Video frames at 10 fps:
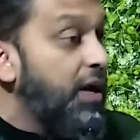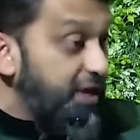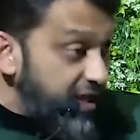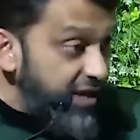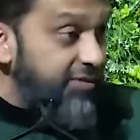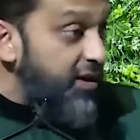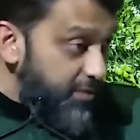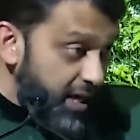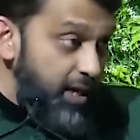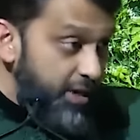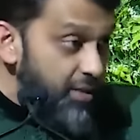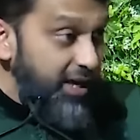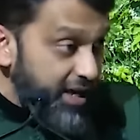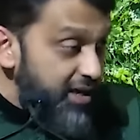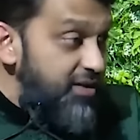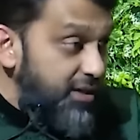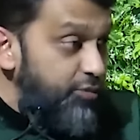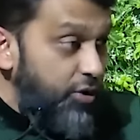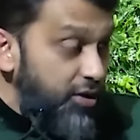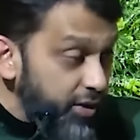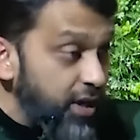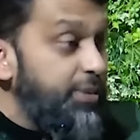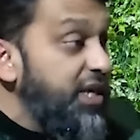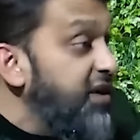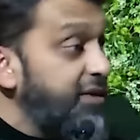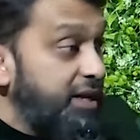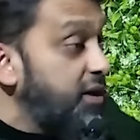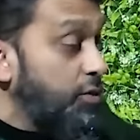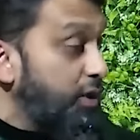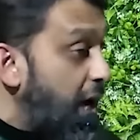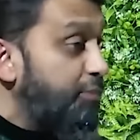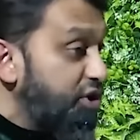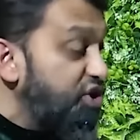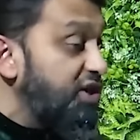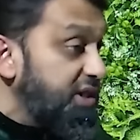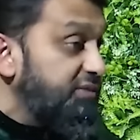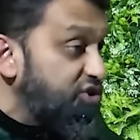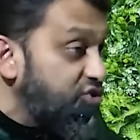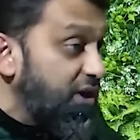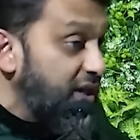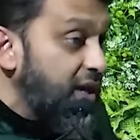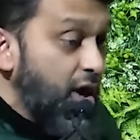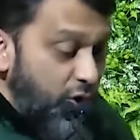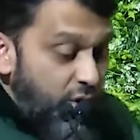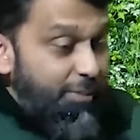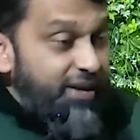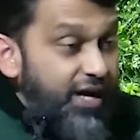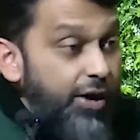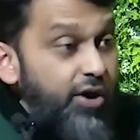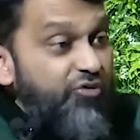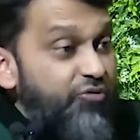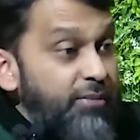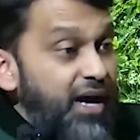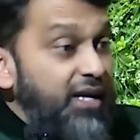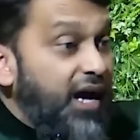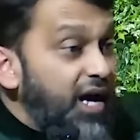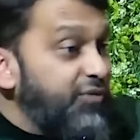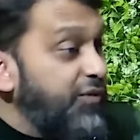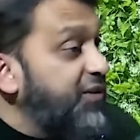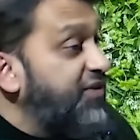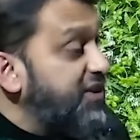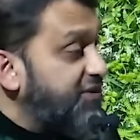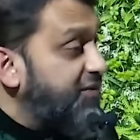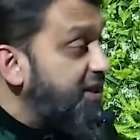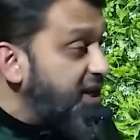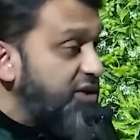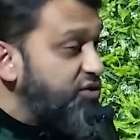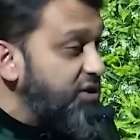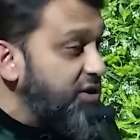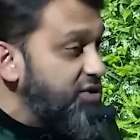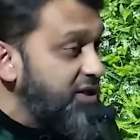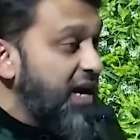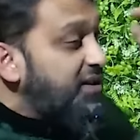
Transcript: Even, and I'm not making this up, you can look it up, even in the Aborigines of Australia who have been cut off from mankind for 50,000 years,